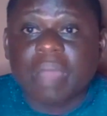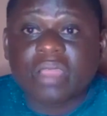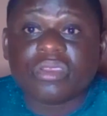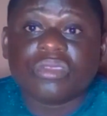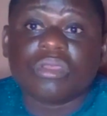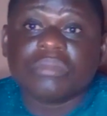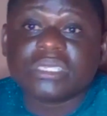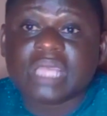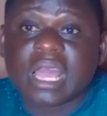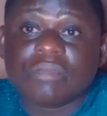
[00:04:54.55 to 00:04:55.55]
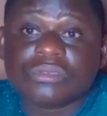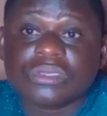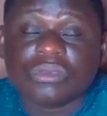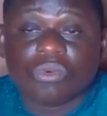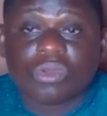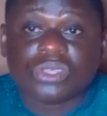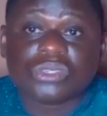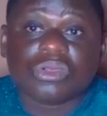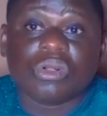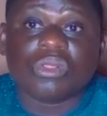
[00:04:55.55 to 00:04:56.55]
Macroeconomics has what
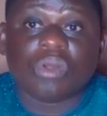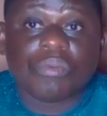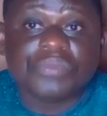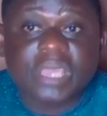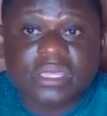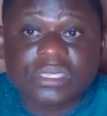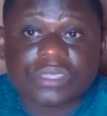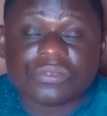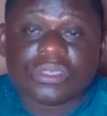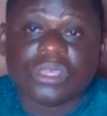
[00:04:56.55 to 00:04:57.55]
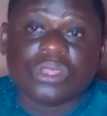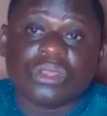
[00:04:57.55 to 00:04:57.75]
is called objectives.